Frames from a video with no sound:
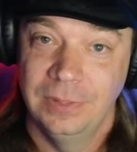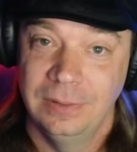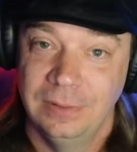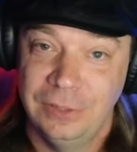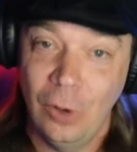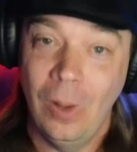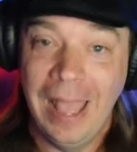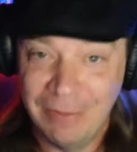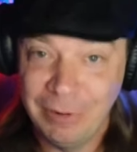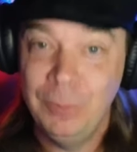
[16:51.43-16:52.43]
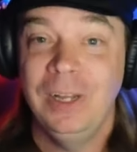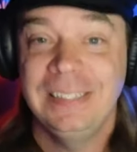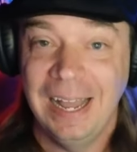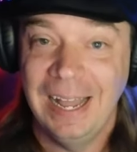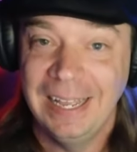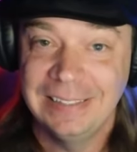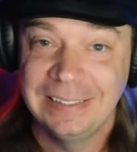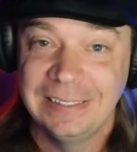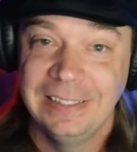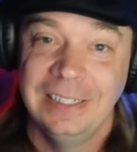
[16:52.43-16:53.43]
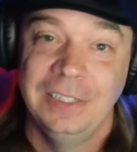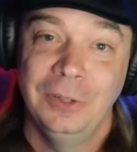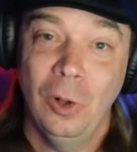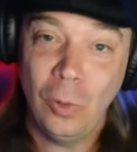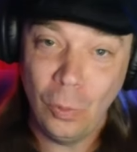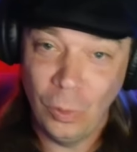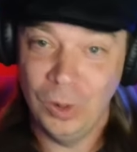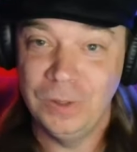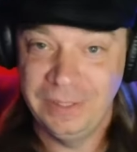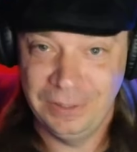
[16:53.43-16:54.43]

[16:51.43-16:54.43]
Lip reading: So everyone dies. The whole world is